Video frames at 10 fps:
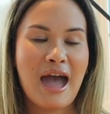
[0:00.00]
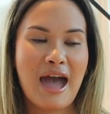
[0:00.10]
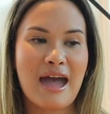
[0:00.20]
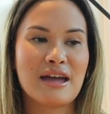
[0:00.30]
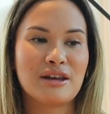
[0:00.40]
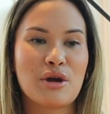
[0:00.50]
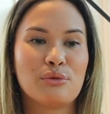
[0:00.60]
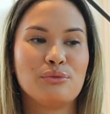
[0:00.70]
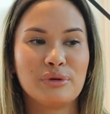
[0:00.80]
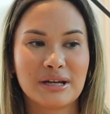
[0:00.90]

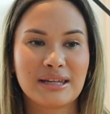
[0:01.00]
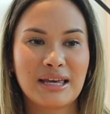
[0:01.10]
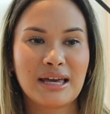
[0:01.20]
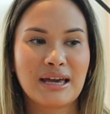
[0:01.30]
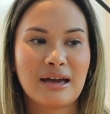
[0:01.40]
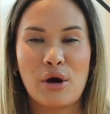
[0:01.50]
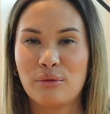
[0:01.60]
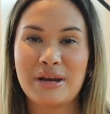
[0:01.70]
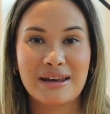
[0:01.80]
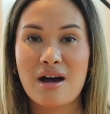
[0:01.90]
and really
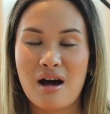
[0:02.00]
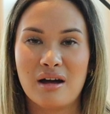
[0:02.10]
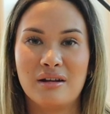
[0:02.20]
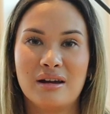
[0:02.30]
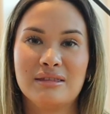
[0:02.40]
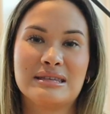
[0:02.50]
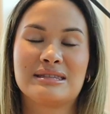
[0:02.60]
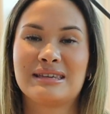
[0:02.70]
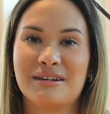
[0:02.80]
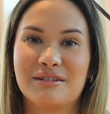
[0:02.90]
hone in on the
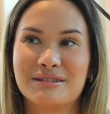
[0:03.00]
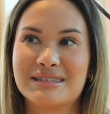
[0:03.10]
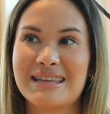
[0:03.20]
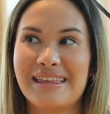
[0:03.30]
skills